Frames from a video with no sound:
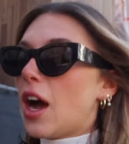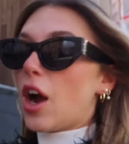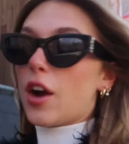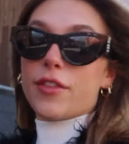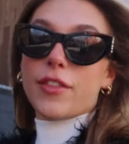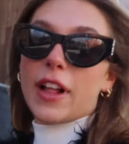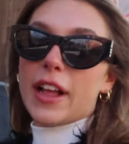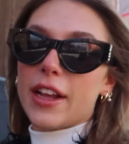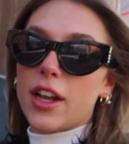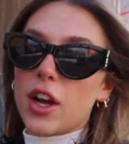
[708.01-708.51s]
Our
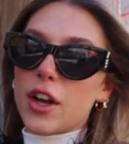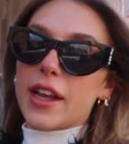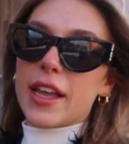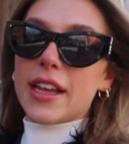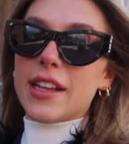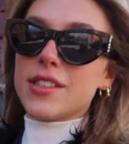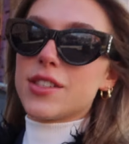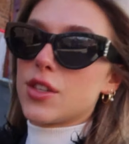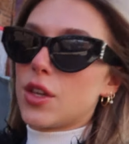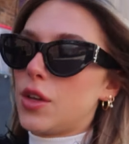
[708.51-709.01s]
flight got
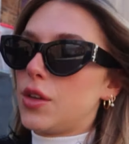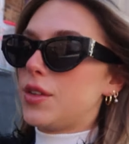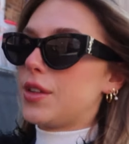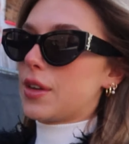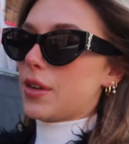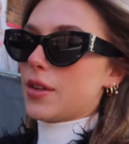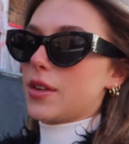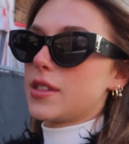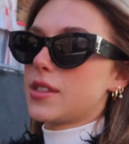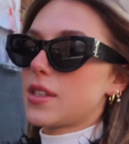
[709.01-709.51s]
canceled.
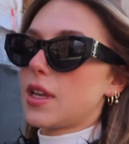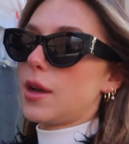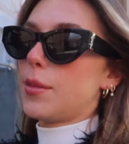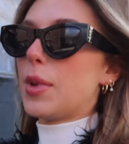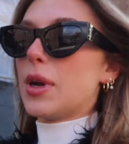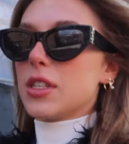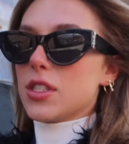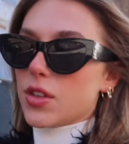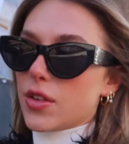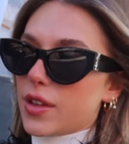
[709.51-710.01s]
There was a
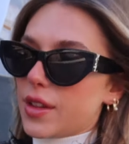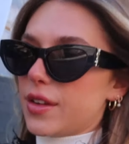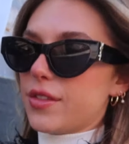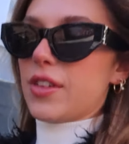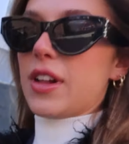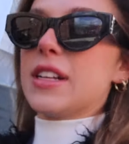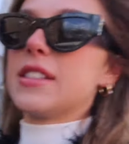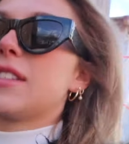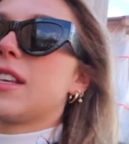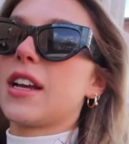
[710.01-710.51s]
bunch of other
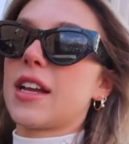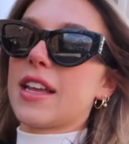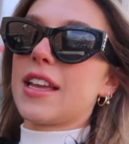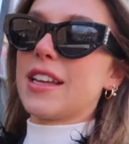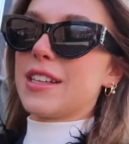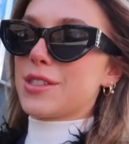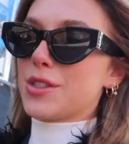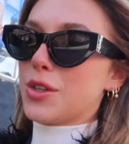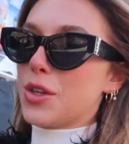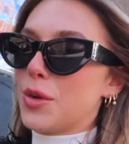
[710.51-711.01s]
flights that
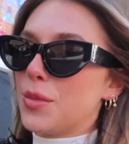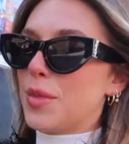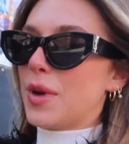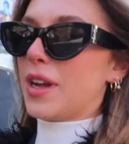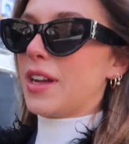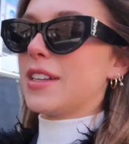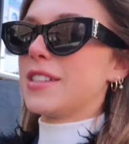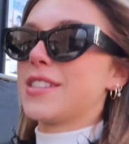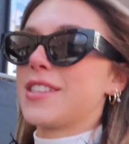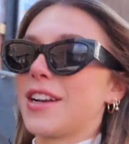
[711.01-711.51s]
canceled,
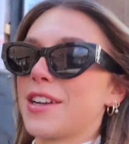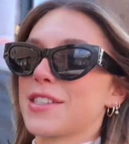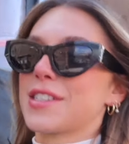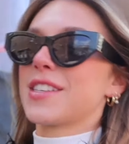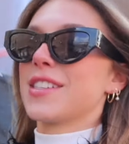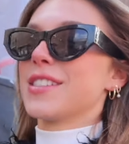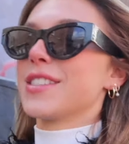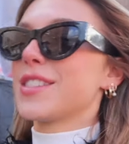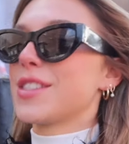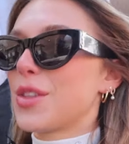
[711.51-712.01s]
but it sucks
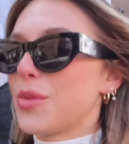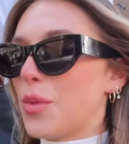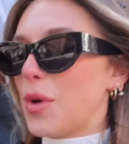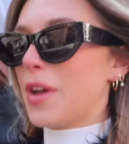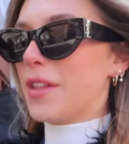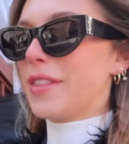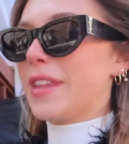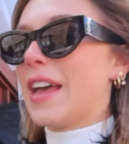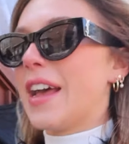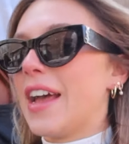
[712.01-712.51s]
because
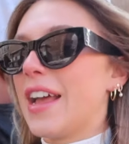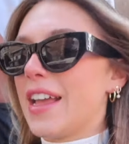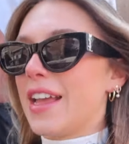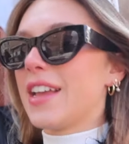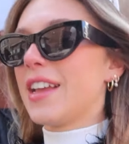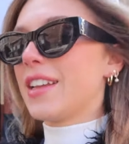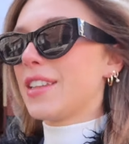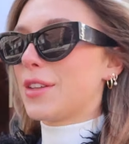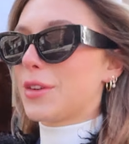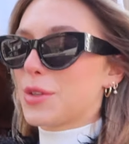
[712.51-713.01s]

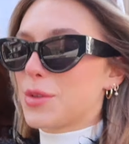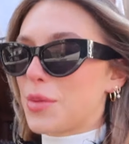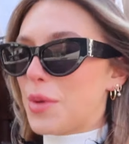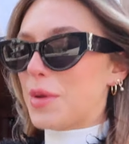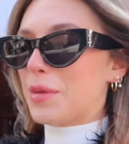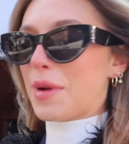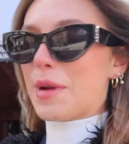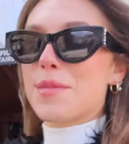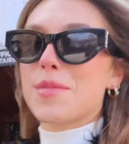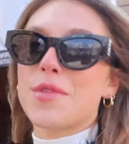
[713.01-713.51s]
there was
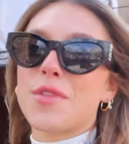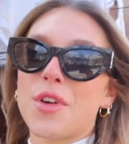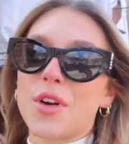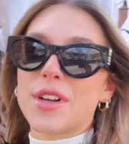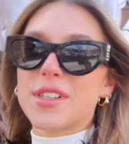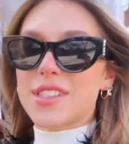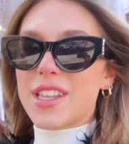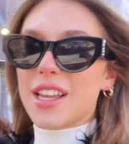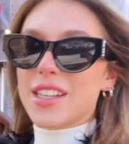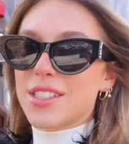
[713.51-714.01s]
one right
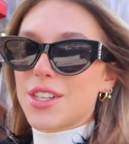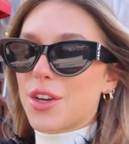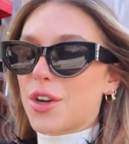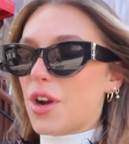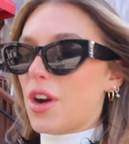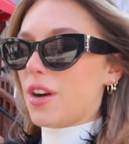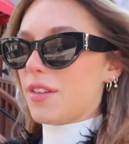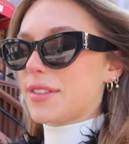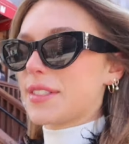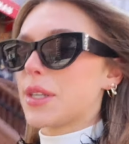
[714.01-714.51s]
before us that
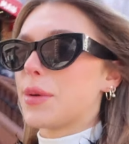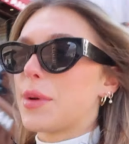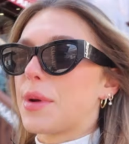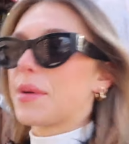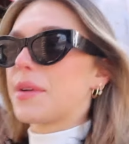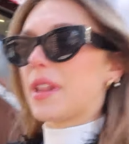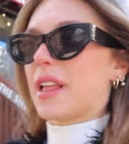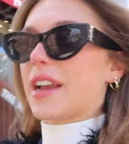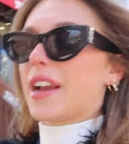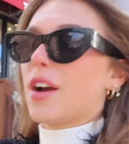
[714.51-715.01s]
took off, so we
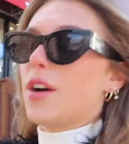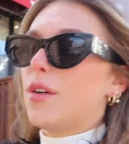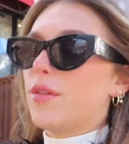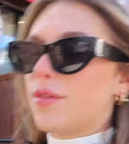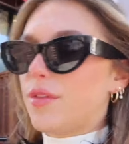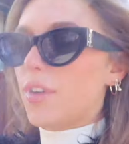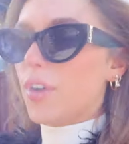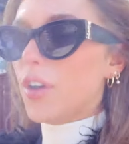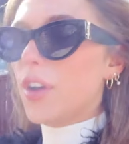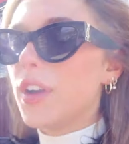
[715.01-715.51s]
were like
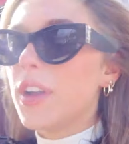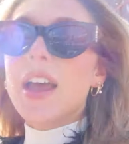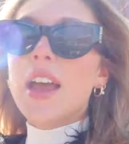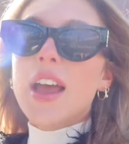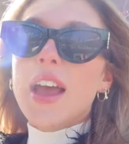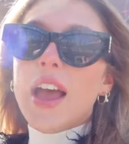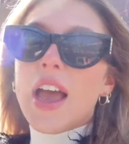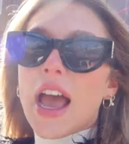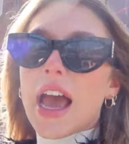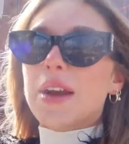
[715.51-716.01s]
hopeful.
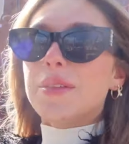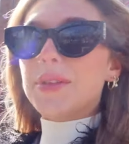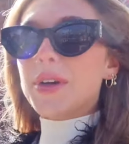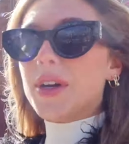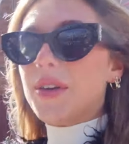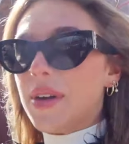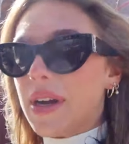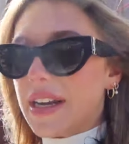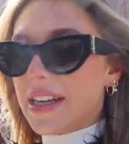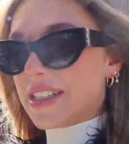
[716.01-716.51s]
And we
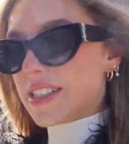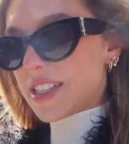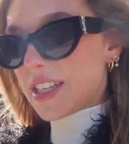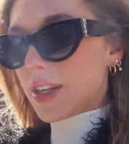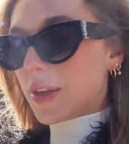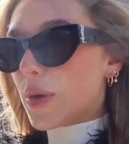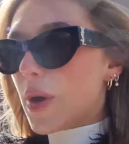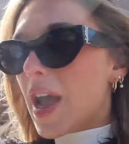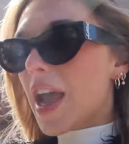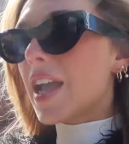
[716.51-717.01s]
were ready
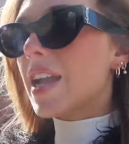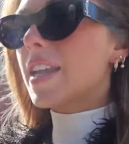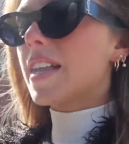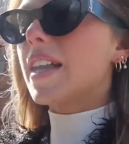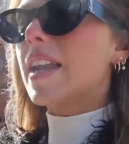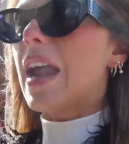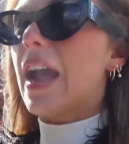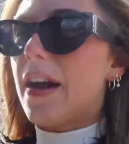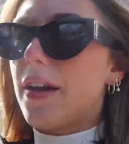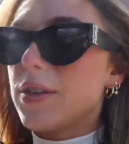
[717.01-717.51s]
to
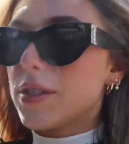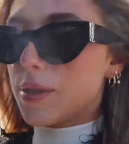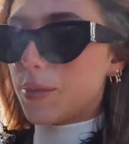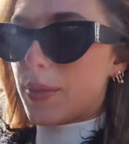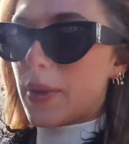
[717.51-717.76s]
get out,